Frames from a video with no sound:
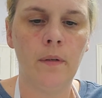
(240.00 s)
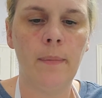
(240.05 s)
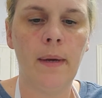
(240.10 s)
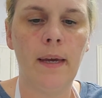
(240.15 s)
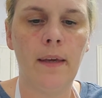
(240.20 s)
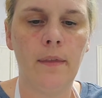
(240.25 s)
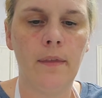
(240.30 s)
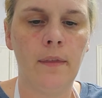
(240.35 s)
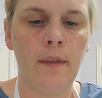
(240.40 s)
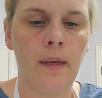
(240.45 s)

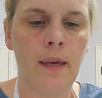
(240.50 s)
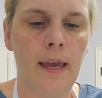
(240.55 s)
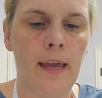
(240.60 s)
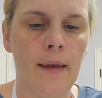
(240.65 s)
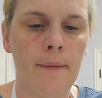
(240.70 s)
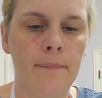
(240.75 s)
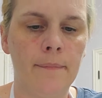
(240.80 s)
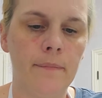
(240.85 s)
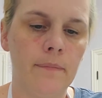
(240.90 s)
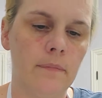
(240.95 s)
make the
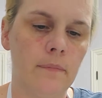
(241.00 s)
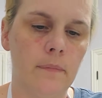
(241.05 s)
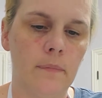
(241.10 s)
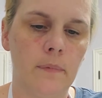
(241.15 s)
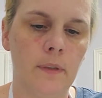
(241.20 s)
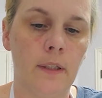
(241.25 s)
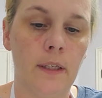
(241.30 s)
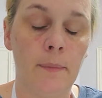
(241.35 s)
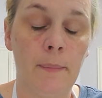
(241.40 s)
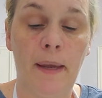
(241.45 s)
game,
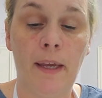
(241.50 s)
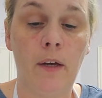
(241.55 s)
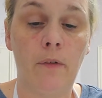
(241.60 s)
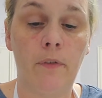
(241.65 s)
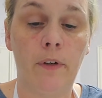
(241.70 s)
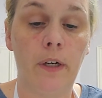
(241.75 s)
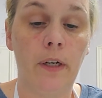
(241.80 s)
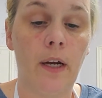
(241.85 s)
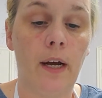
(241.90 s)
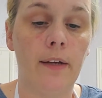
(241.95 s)
to make it
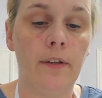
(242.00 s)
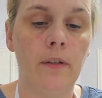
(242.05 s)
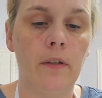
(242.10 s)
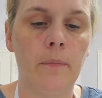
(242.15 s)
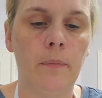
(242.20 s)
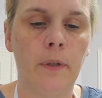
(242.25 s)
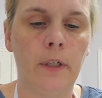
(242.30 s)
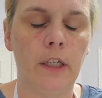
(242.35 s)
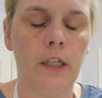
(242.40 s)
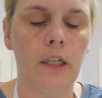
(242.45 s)
very nice
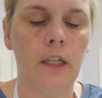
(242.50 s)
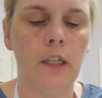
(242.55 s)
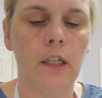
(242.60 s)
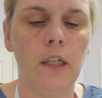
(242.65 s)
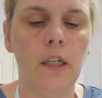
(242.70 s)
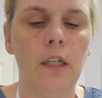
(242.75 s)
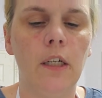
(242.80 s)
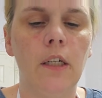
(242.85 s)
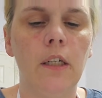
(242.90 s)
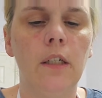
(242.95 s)
and pretty.
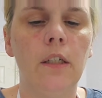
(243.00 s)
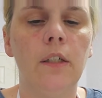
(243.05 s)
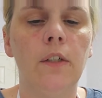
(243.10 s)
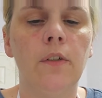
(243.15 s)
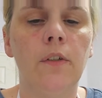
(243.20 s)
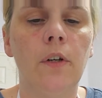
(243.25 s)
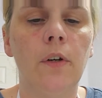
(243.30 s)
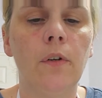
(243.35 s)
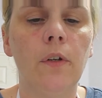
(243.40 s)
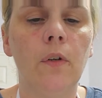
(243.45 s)

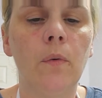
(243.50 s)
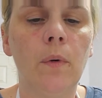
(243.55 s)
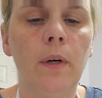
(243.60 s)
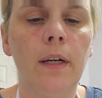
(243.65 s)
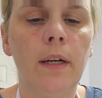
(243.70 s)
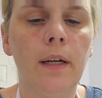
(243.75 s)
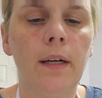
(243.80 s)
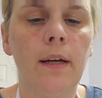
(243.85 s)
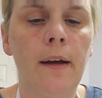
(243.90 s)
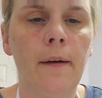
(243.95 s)
So you
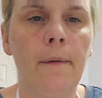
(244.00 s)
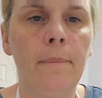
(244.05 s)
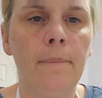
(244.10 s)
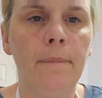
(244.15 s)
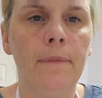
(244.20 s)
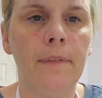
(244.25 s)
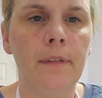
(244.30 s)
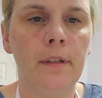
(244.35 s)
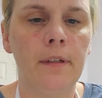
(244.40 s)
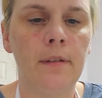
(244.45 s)
want
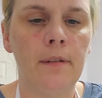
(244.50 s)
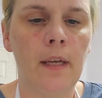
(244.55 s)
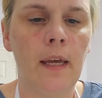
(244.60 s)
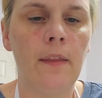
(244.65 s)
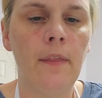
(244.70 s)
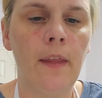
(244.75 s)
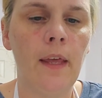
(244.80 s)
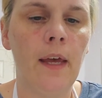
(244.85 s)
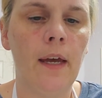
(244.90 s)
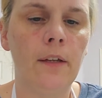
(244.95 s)
to
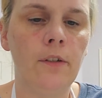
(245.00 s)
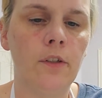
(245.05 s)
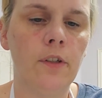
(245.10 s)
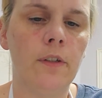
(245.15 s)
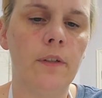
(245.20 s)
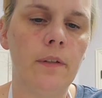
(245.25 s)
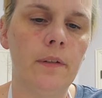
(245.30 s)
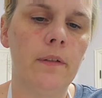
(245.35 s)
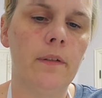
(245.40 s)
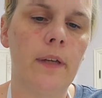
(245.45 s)
sand the
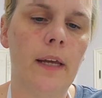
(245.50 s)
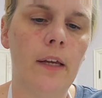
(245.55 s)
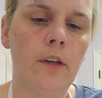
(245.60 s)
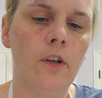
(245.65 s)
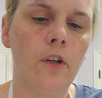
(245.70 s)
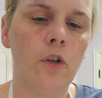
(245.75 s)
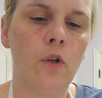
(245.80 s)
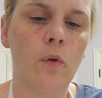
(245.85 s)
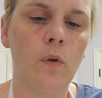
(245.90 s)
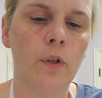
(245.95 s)
edges, sand
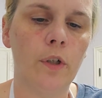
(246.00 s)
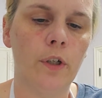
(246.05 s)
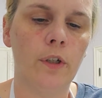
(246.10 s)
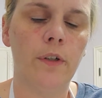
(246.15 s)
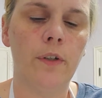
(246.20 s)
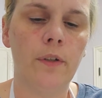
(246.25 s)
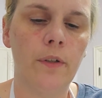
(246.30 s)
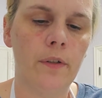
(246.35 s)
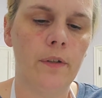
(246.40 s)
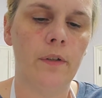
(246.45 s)
your
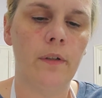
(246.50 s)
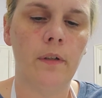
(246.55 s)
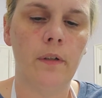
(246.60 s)
corners.